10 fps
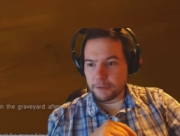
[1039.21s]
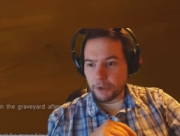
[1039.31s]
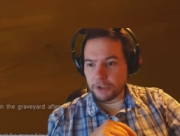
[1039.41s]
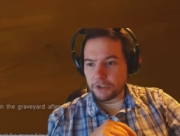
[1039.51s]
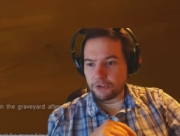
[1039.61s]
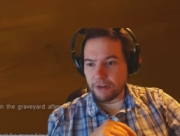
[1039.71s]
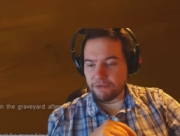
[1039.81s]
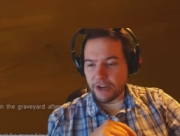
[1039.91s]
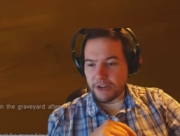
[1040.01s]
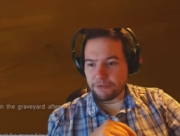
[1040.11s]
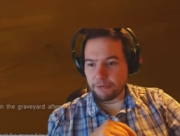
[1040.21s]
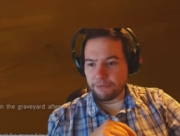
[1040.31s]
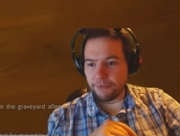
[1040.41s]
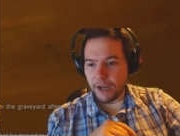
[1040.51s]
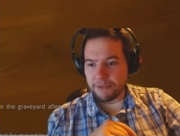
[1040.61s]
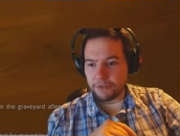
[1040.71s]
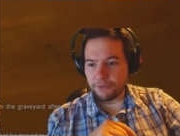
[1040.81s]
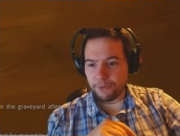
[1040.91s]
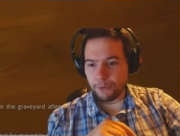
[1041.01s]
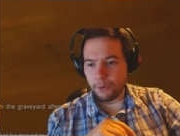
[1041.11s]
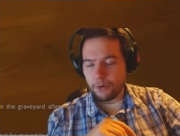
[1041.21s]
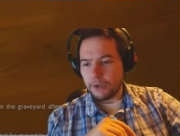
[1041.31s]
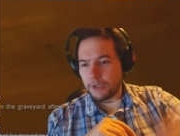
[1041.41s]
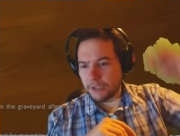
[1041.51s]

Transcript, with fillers: Spotters' strength changed from 5 to 4.